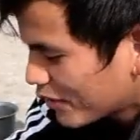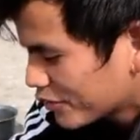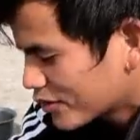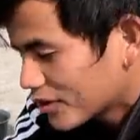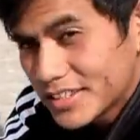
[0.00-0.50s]
We
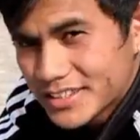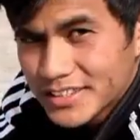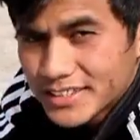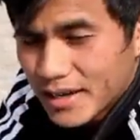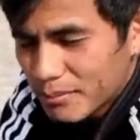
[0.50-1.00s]
call this
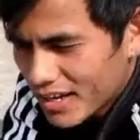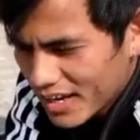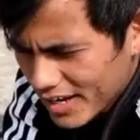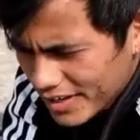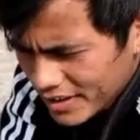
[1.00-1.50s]
is Amla.
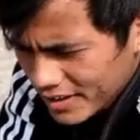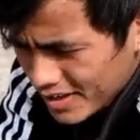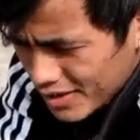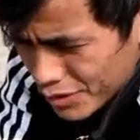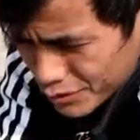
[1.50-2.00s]
I
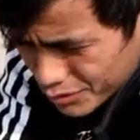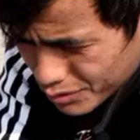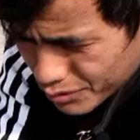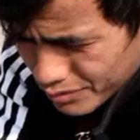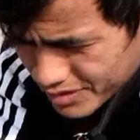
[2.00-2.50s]
don't
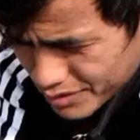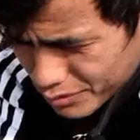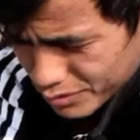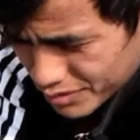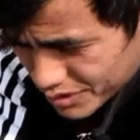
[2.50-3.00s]
know whether you
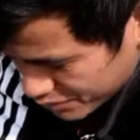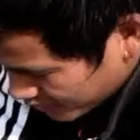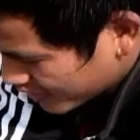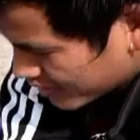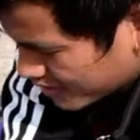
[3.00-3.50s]
know this
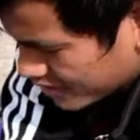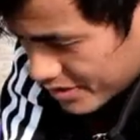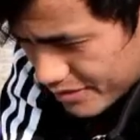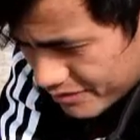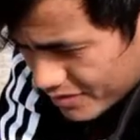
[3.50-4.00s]
one or not.
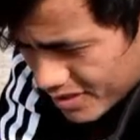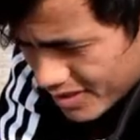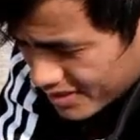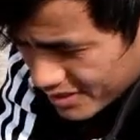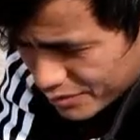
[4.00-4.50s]
If not,
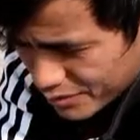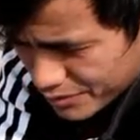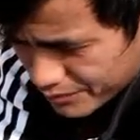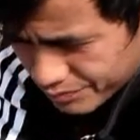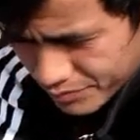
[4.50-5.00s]
then you know,
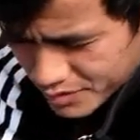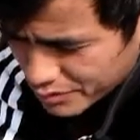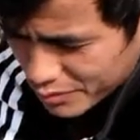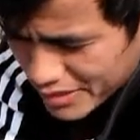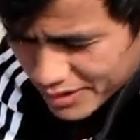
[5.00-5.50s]

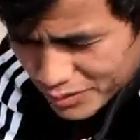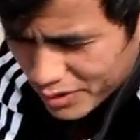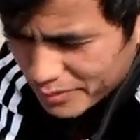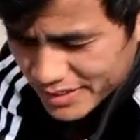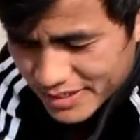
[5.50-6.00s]
you can call
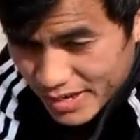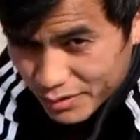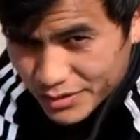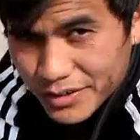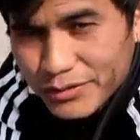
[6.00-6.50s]
me. I'll
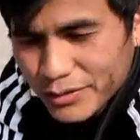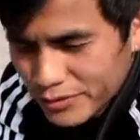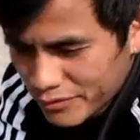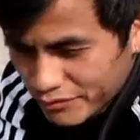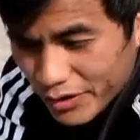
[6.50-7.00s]
give you
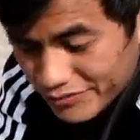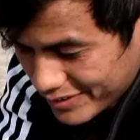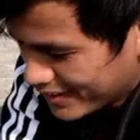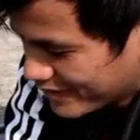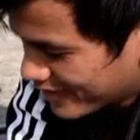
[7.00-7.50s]
for
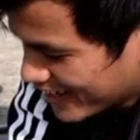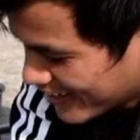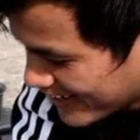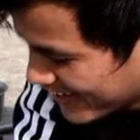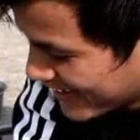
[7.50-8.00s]
free, right?
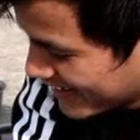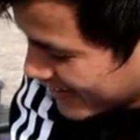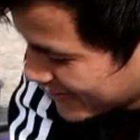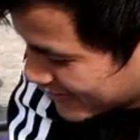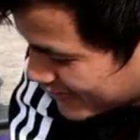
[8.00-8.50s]

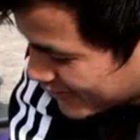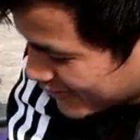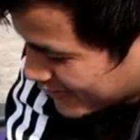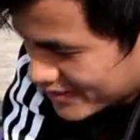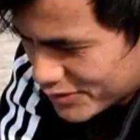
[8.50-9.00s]
So
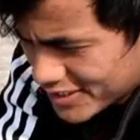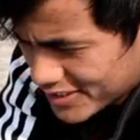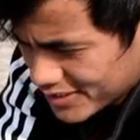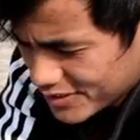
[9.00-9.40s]
this